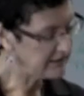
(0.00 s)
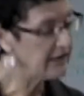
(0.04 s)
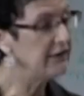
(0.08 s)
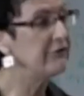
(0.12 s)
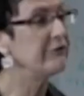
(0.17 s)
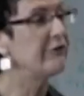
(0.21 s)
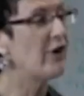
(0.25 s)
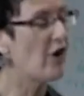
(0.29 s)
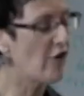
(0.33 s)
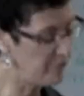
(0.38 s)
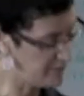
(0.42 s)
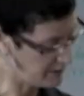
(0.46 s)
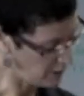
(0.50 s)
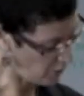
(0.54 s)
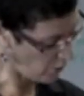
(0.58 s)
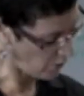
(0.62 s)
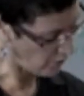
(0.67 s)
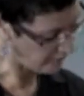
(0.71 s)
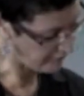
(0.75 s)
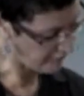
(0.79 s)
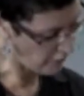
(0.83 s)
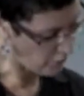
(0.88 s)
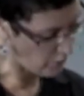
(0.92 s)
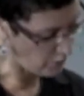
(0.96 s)
the involvement
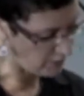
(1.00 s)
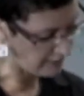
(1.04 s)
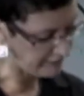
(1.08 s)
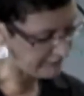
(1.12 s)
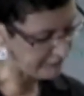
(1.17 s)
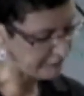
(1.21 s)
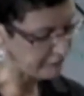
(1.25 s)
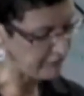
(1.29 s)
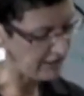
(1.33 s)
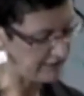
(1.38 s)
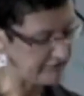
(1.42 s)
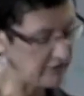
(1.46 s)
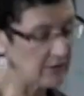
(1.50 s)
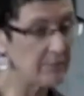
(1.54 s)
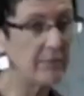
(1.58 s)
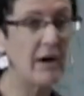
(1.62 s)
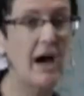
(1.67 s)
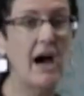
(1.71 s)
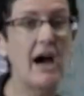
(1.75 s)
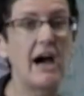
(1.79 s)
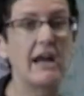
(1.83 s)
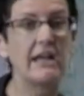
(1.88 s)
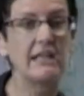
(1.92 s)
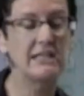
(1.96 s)
of all of the relevant
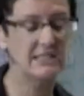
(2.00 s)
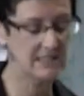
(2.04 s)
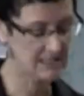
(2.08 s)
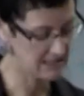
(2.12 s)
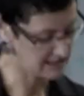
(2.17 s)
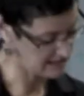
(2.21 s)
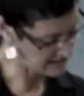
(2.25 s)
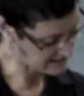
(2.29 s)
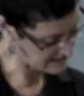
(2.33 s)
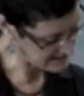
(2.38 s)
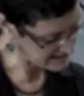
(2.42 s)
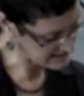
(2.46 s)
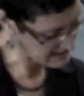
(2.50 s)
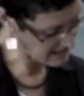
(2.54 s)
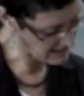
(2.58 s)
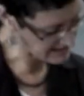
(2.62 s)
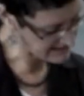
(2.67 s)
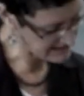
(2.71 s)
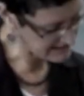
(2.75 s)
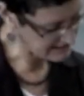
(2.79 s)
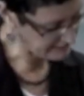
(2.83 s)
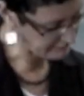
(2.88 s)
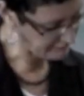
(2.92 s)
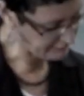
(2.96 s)
parties to
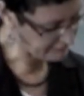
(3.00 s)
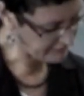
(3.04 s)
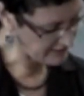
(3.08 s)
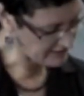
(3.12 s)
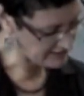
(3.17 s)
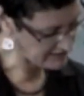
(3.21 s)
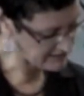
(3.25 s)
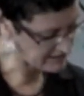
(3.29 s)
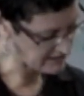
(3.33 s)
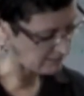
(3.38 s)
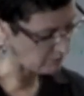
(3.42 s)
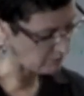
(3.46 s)
discuss the offence